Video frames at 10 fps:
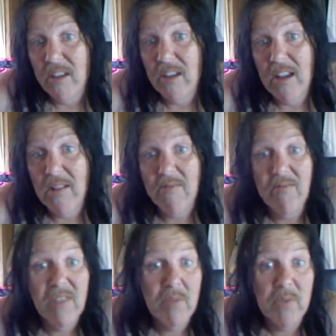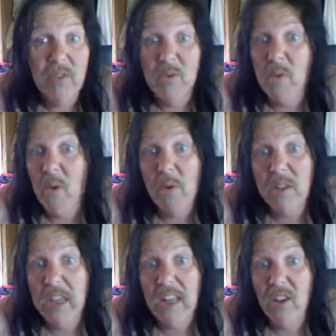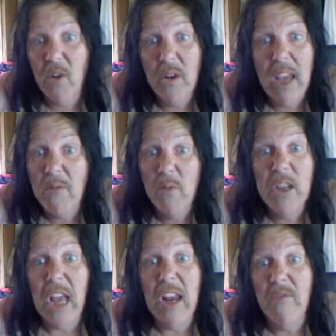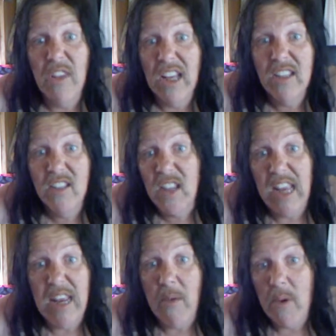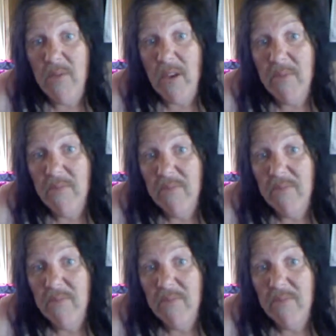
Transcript: And that's because we're always getting caught out. We don't even understand our weather.